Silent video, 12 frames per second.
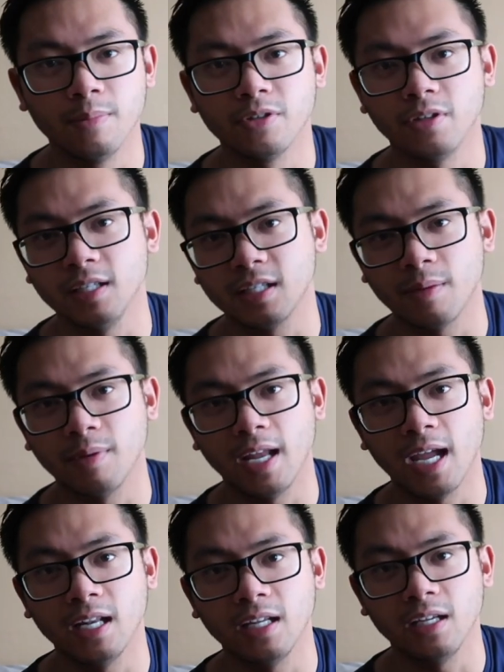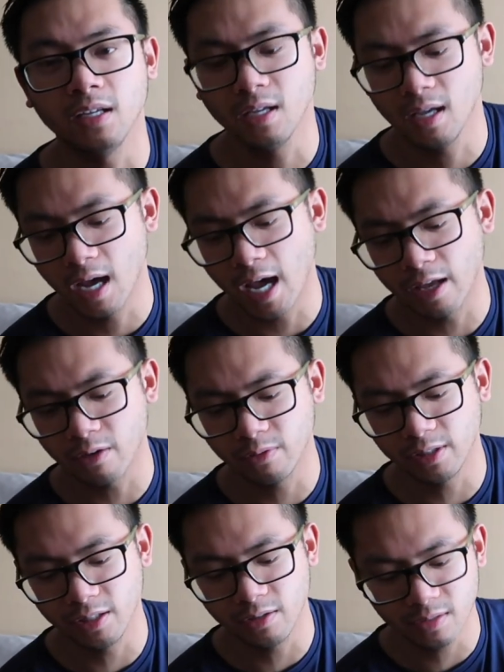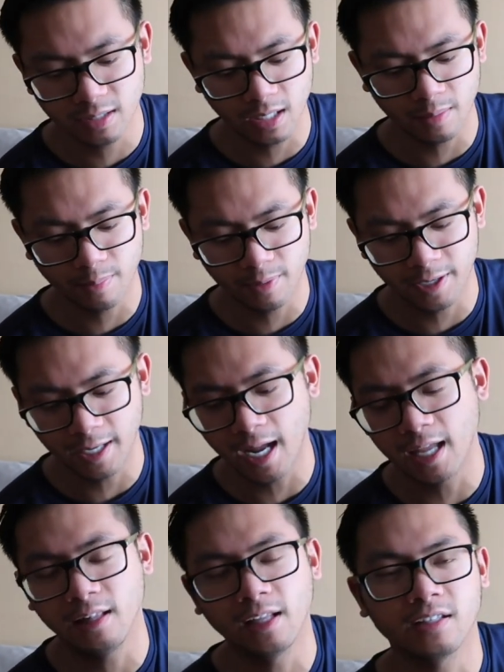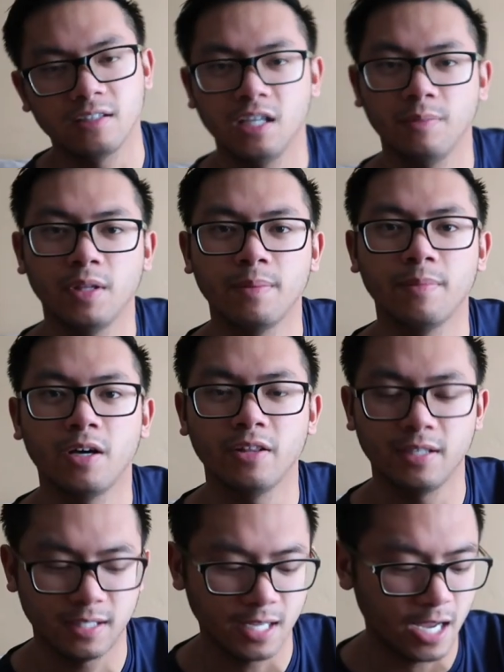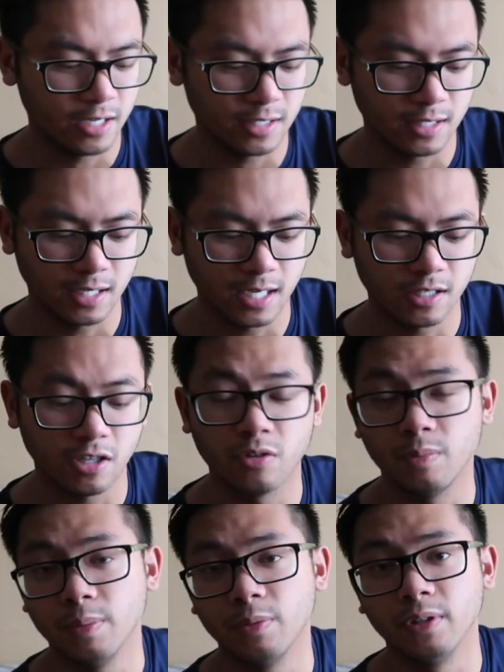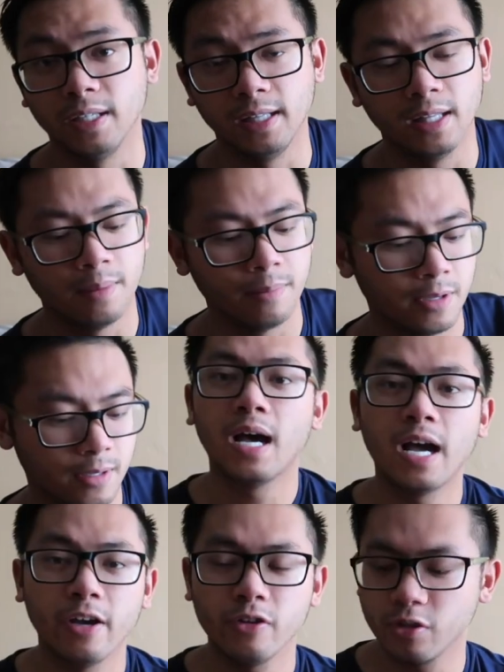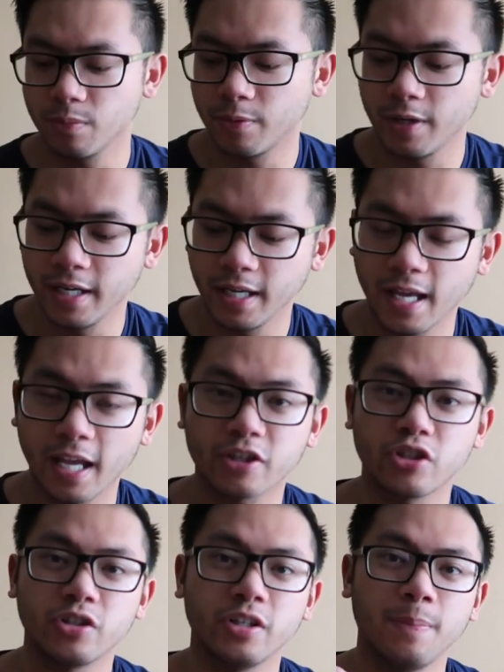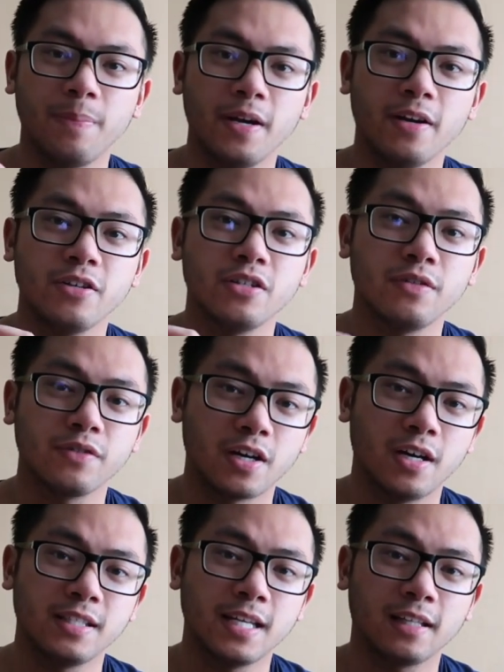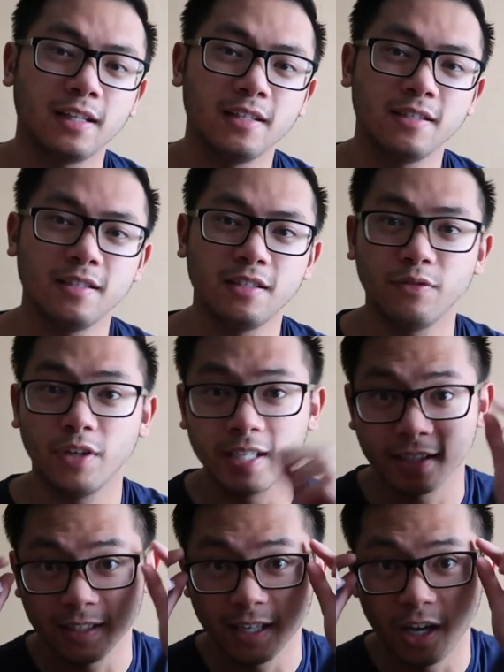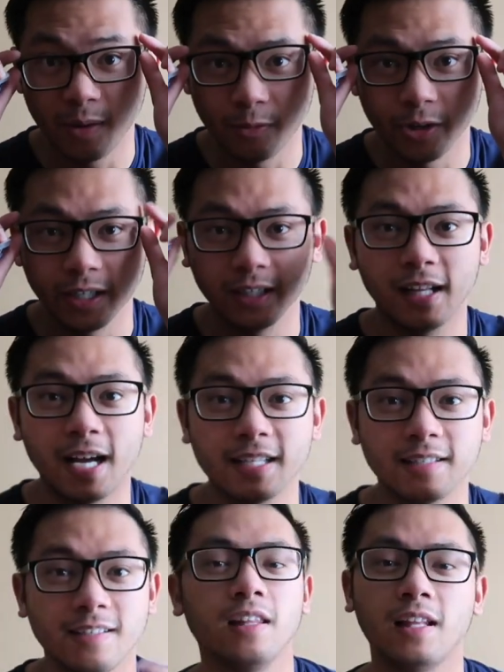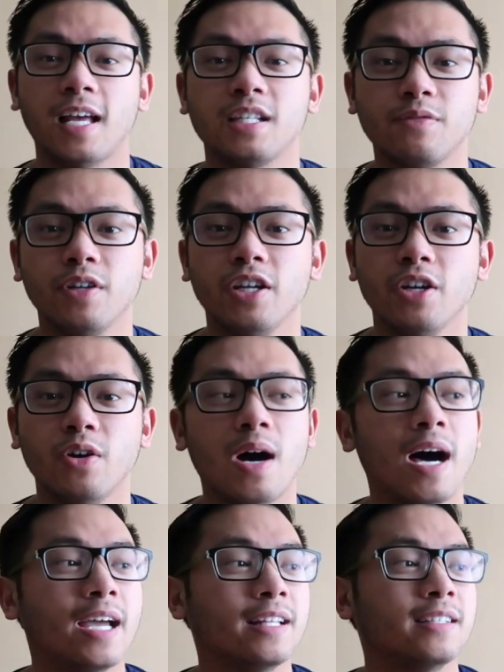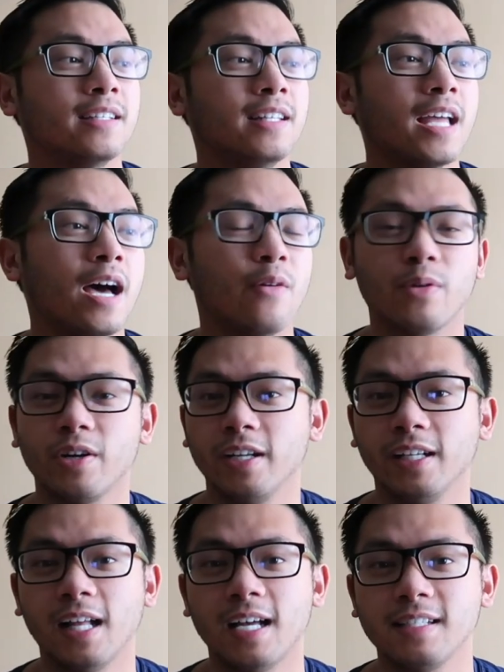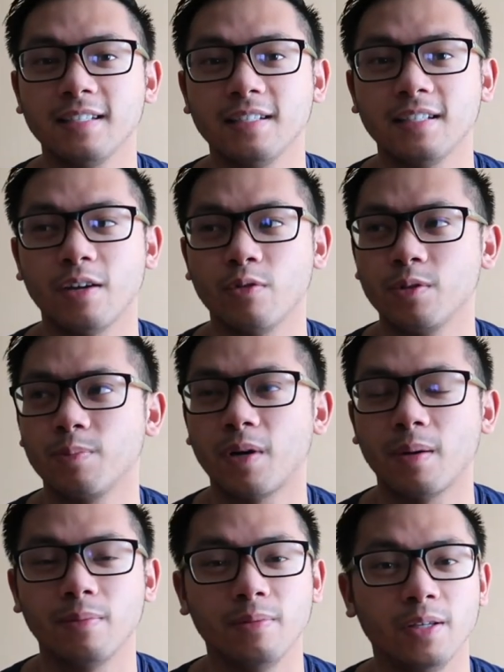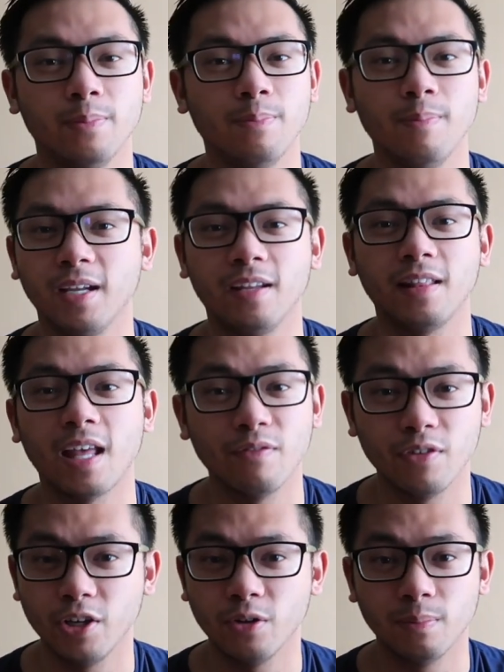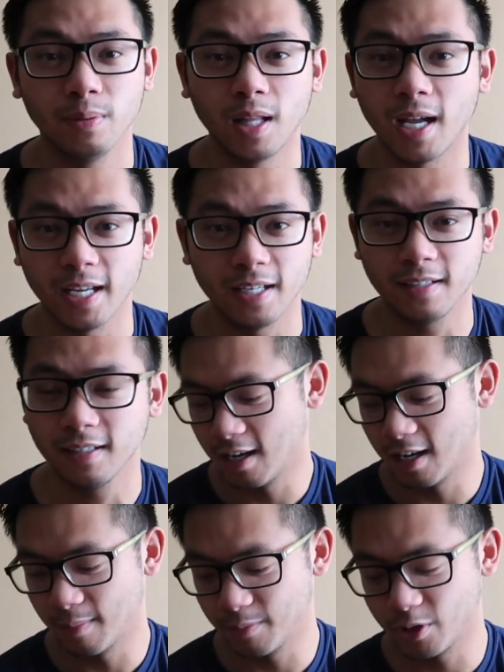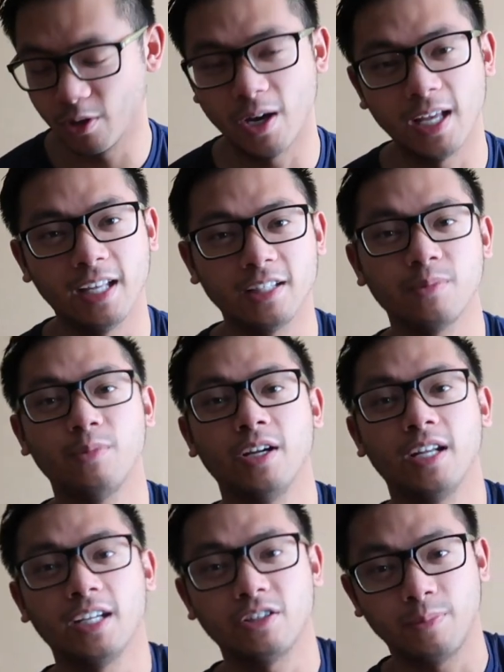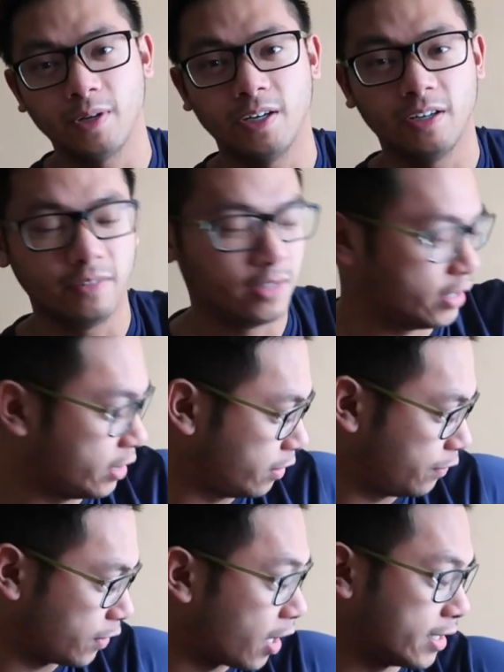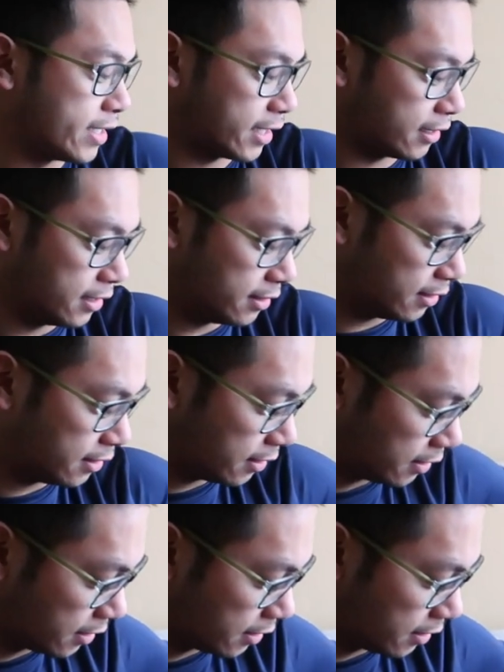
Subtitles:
So these come in handy. I don't really use them, but I like to keep them on the side just in case other people need them. I also bring extra pairs of contact lenses. If you guys can tell, I'm wearing glasses. The last video, I did not wear any glasses. I was probably making that video blind. So I like to bring an extra pair of contact lenses.